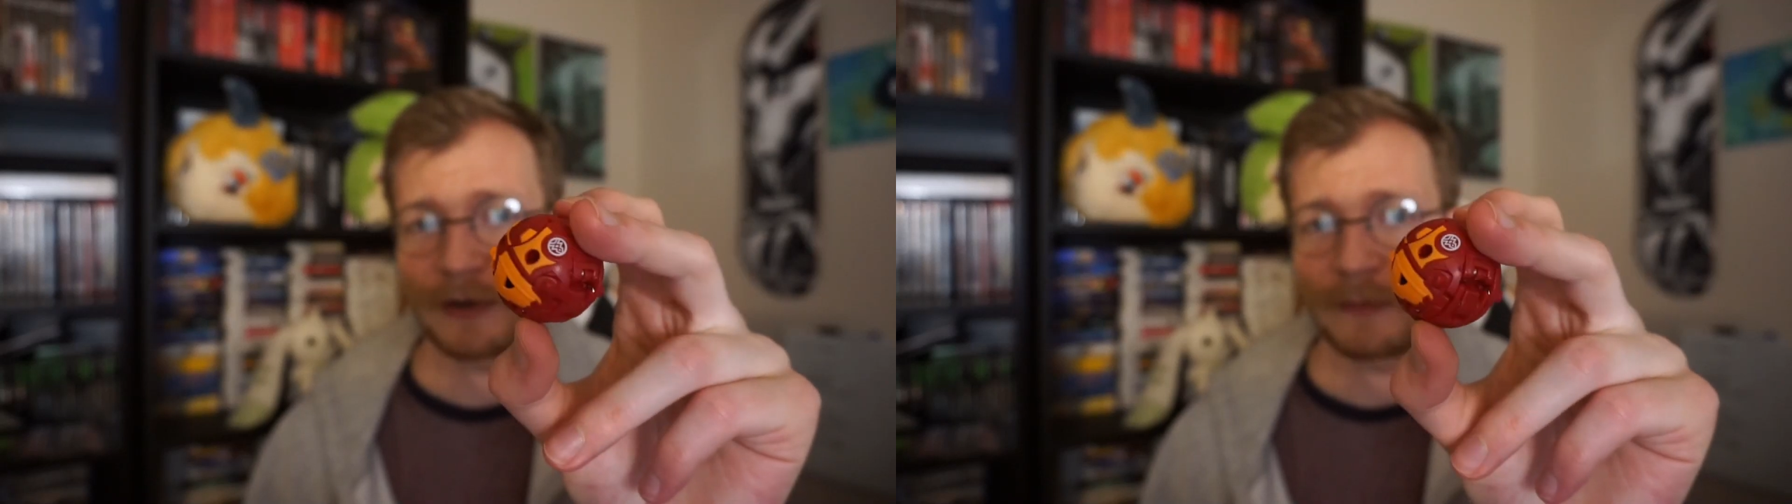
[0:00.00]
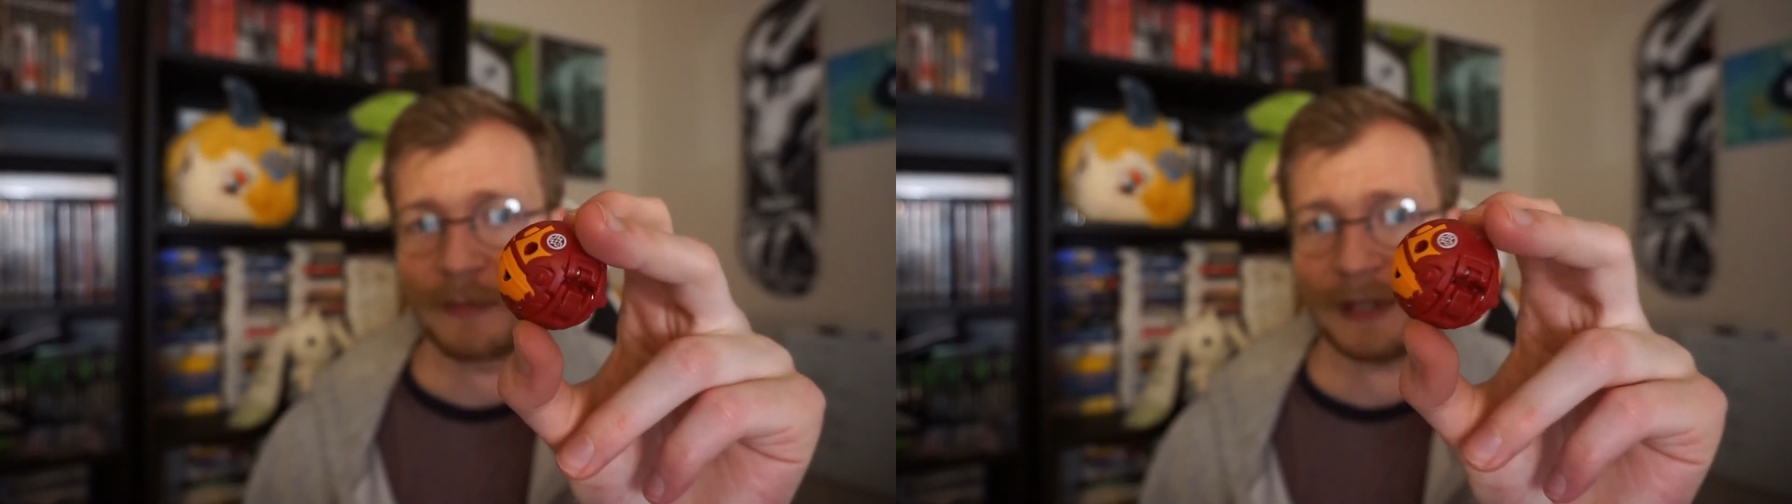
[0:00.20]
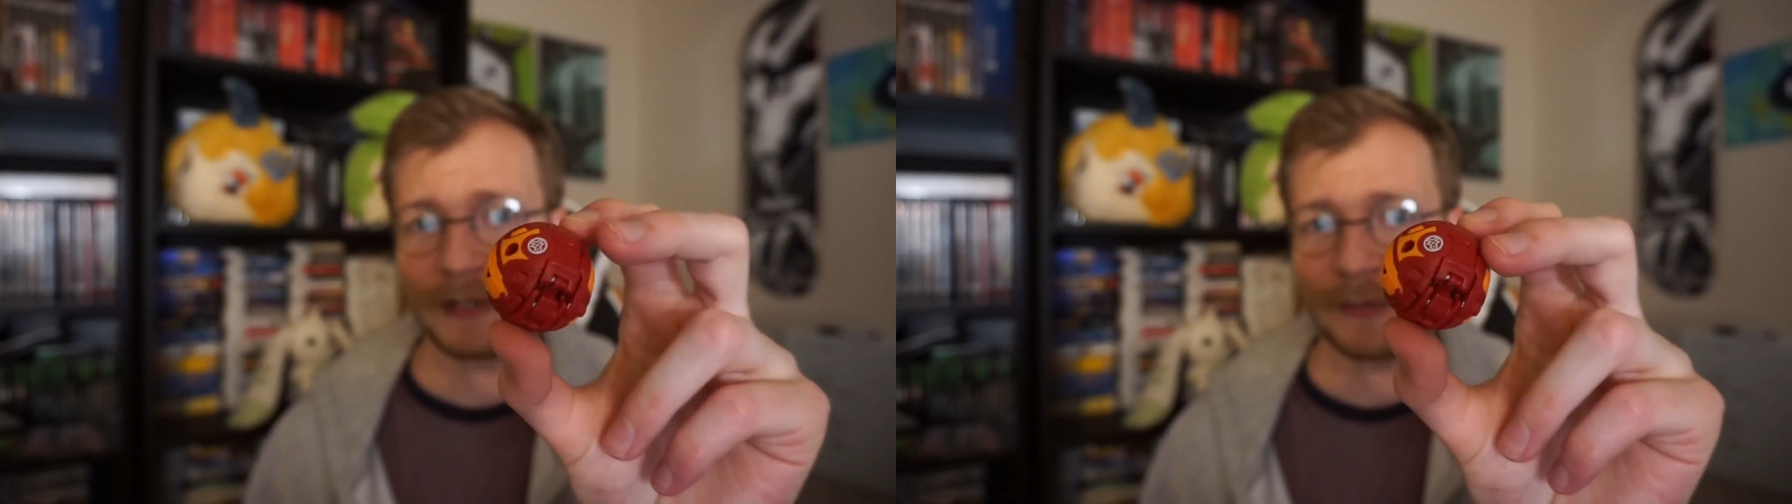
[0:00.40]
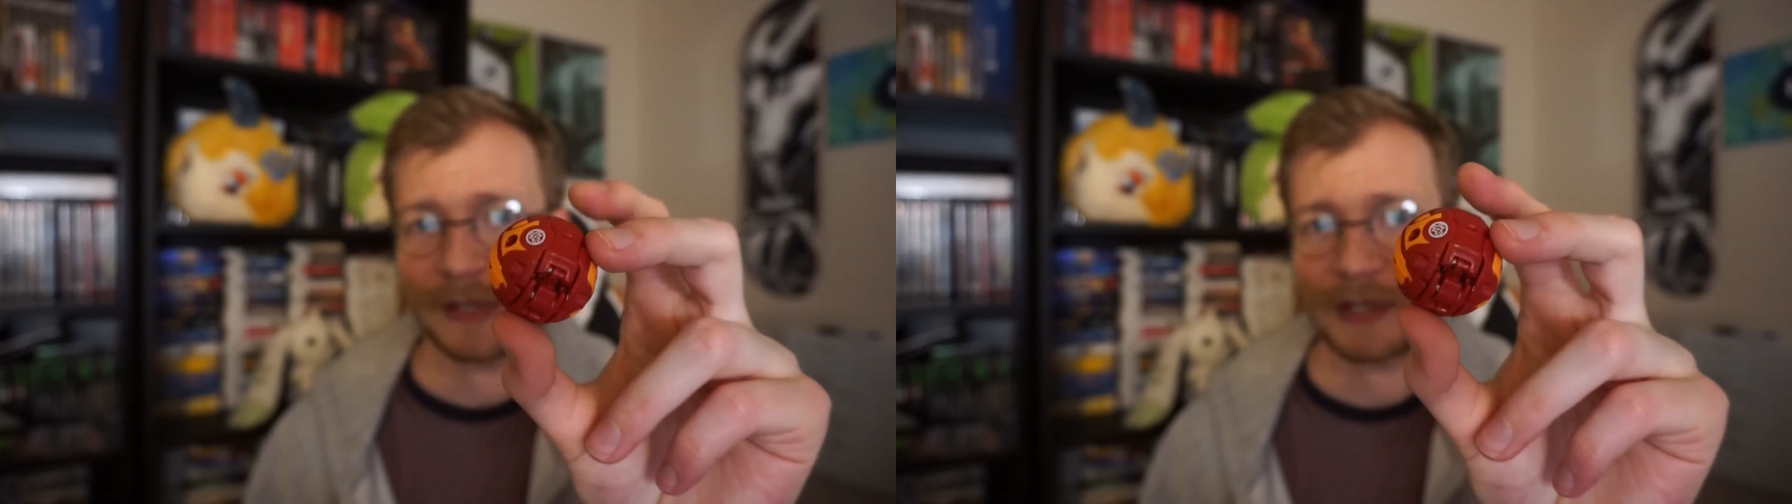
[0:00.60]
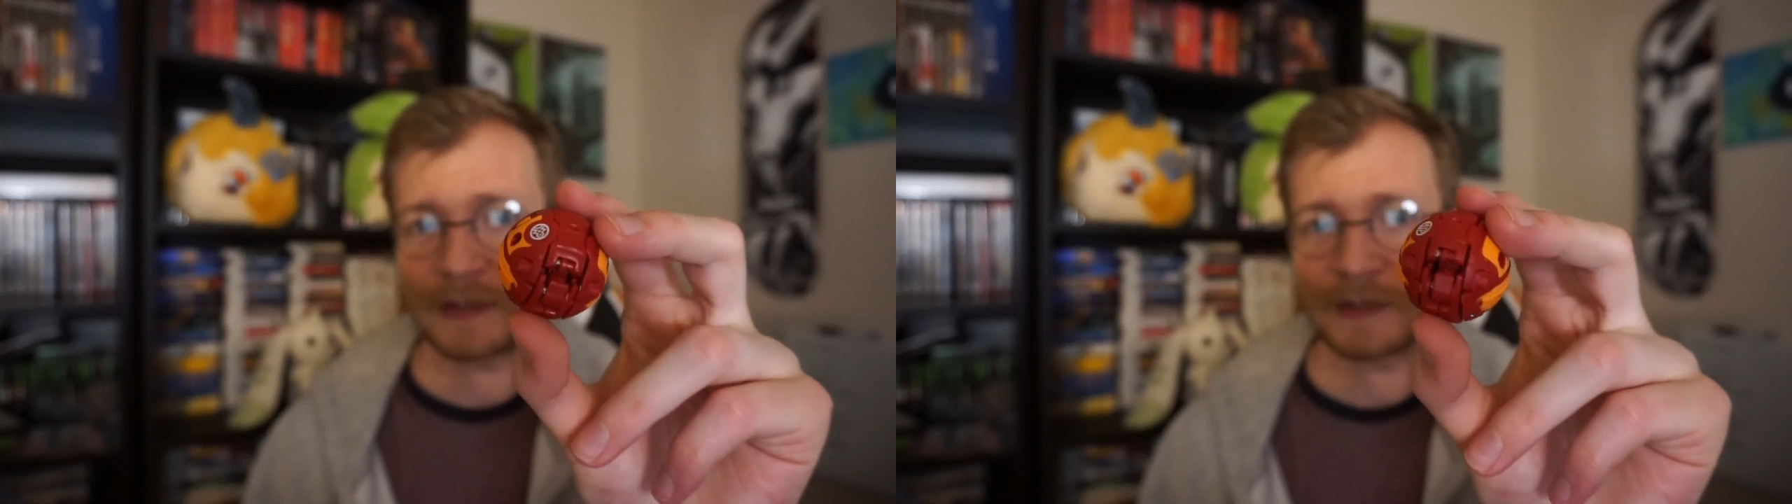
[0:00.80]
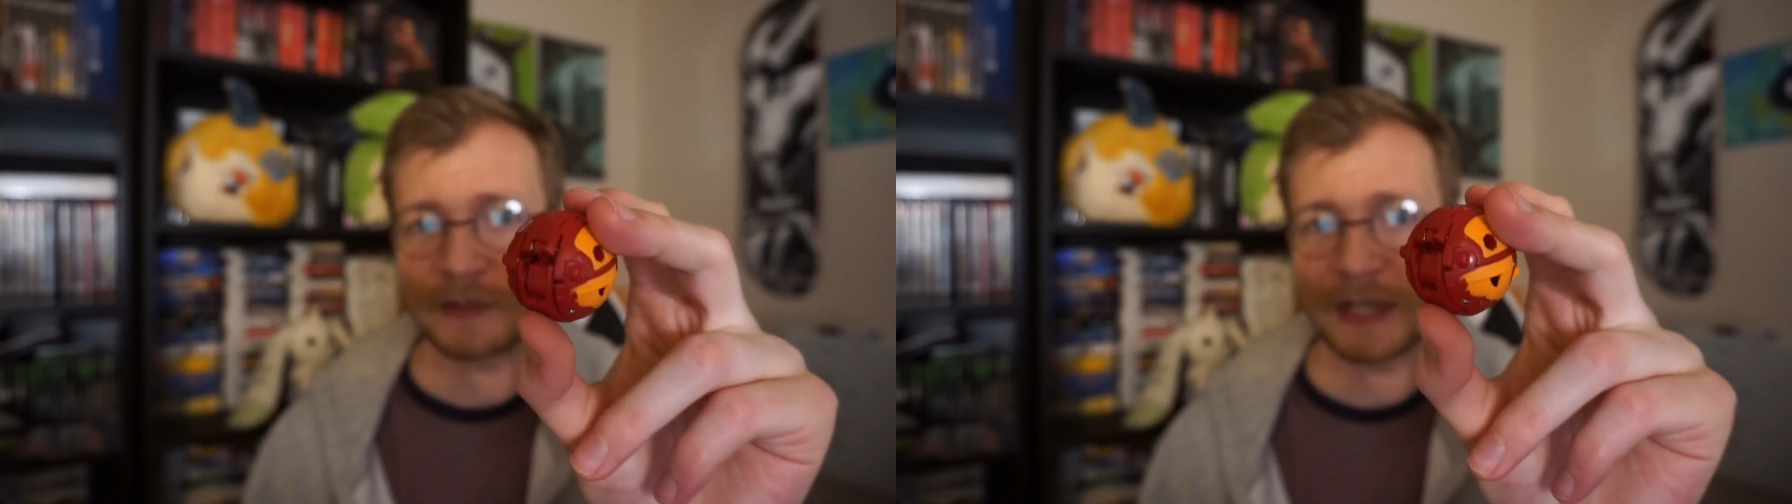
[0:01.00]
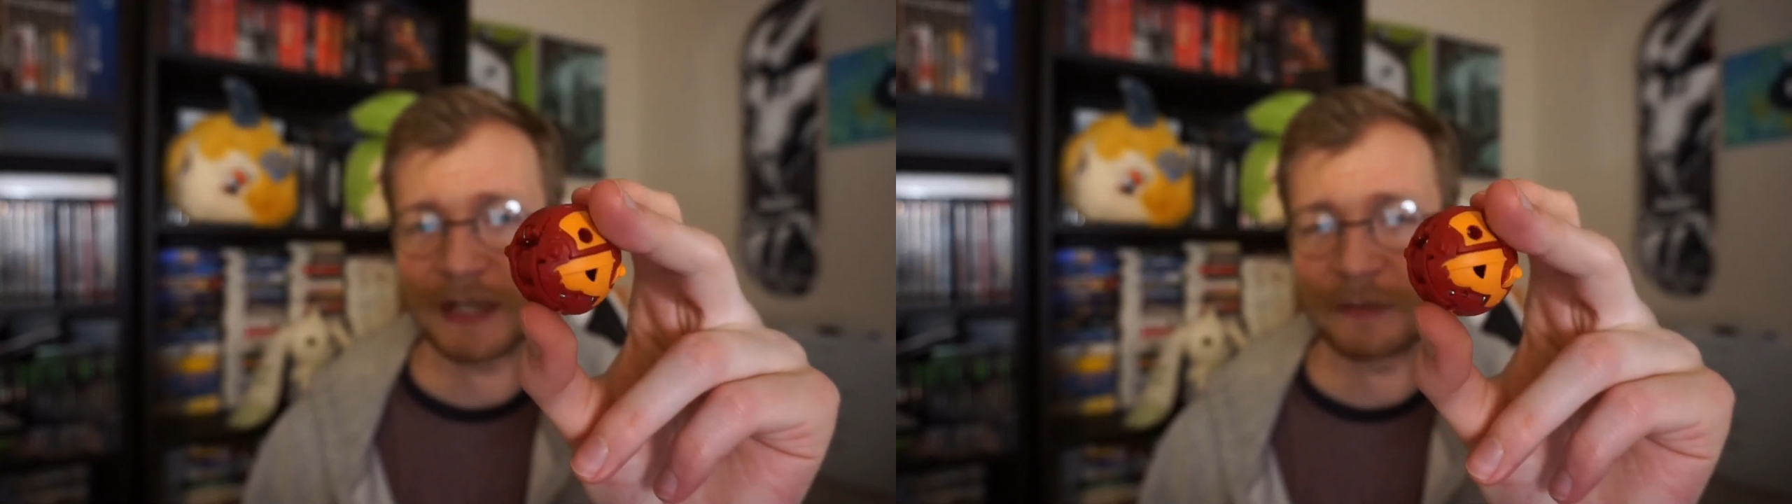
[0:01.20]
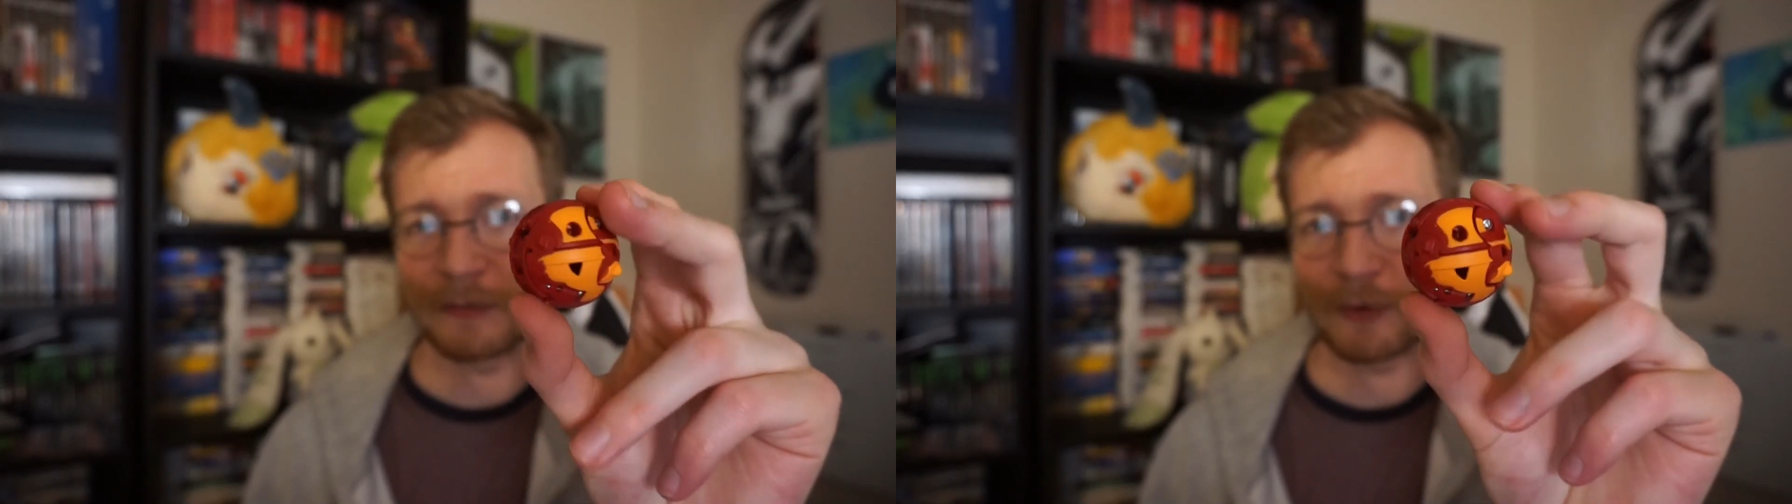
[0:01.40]
and better, because they're
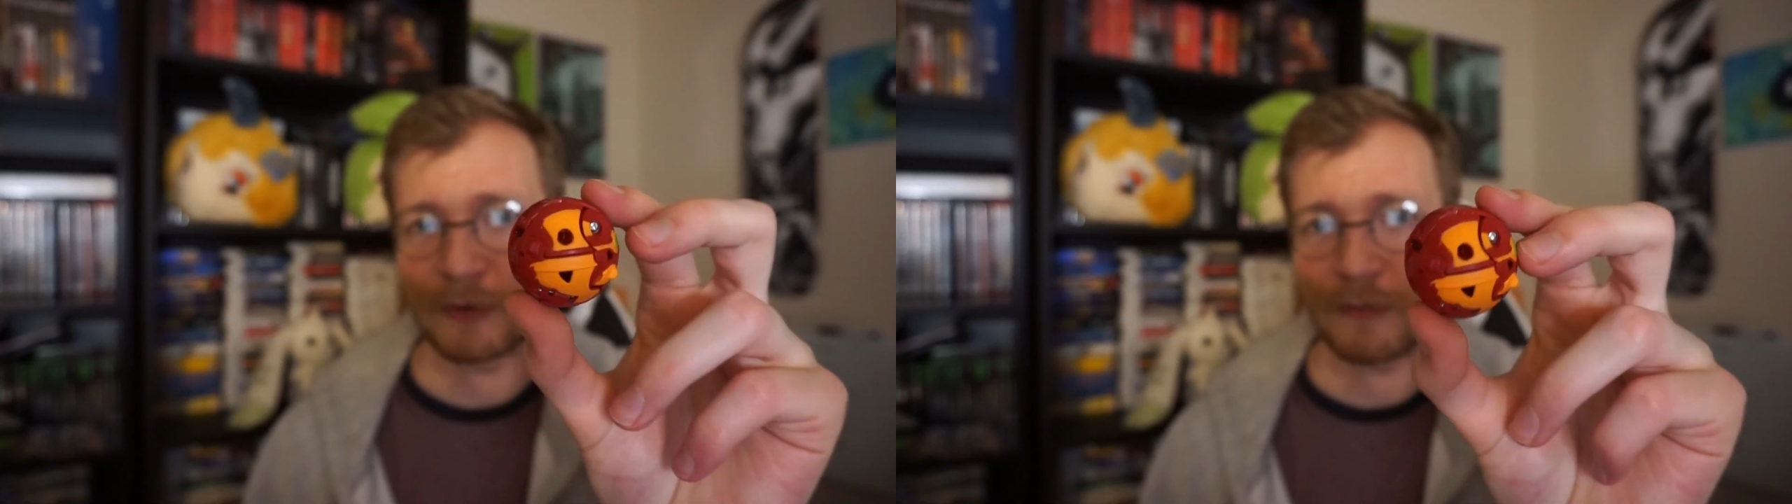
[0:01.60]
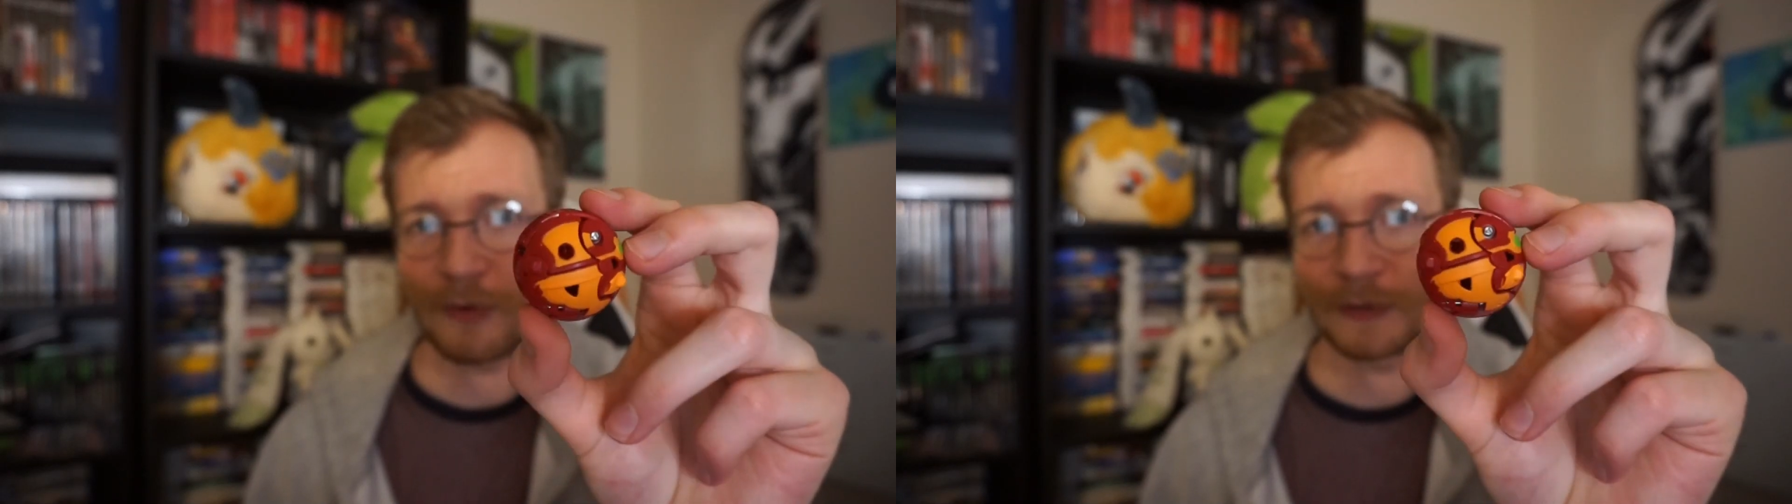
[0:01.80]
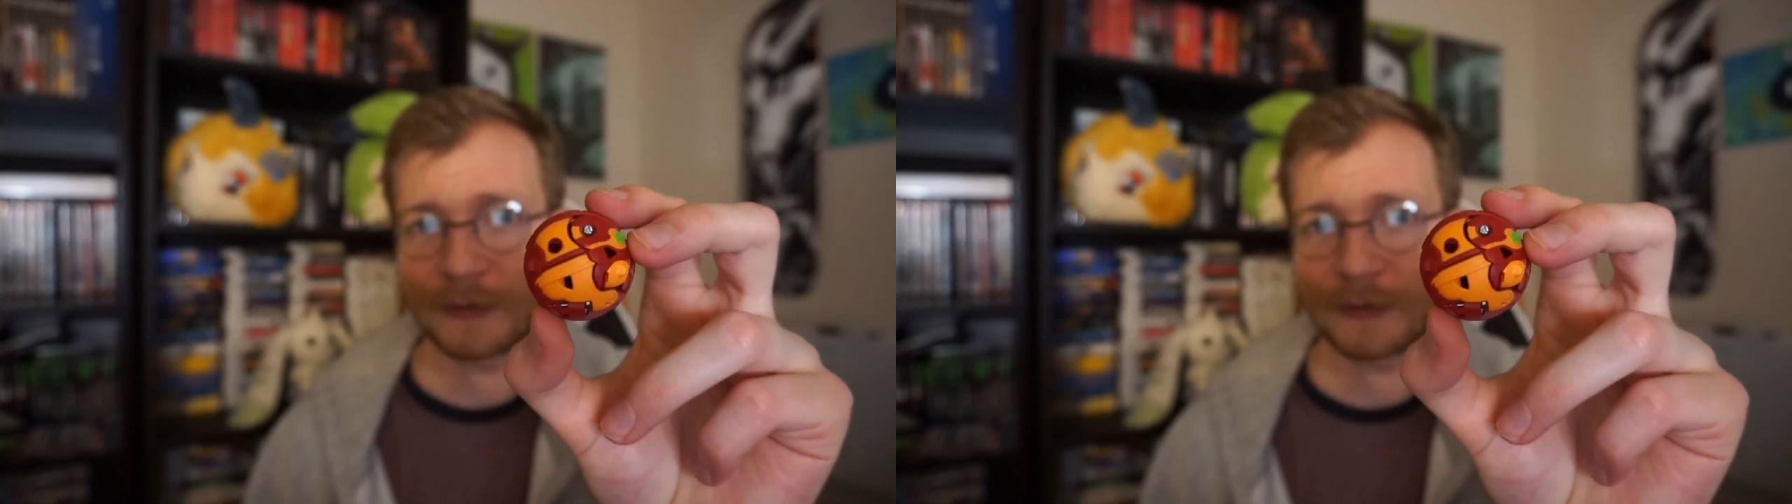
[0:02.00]
getting more and more